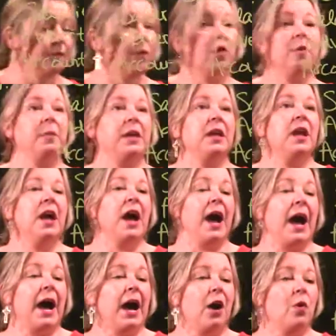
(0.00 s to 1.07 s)
for me.
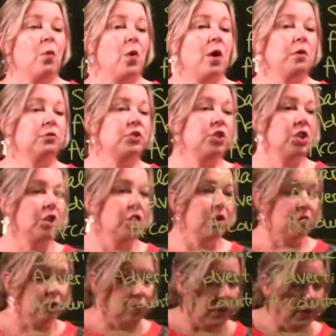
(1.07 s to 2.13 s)
I want
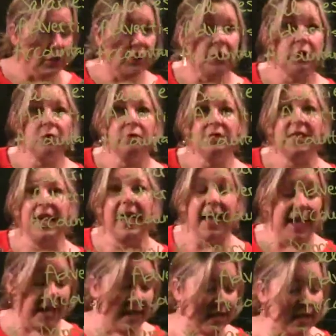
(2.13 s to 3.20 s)
you to
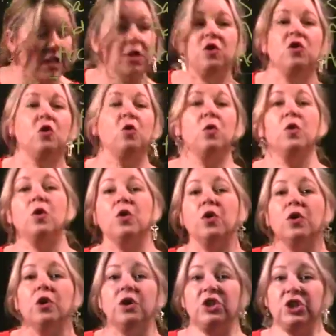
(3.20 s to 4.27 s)
take
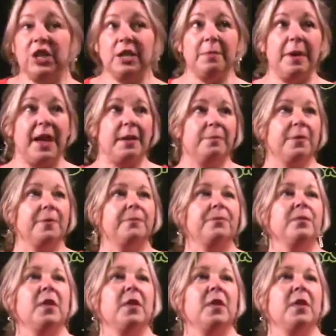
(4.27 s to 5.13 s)
your sheet of paper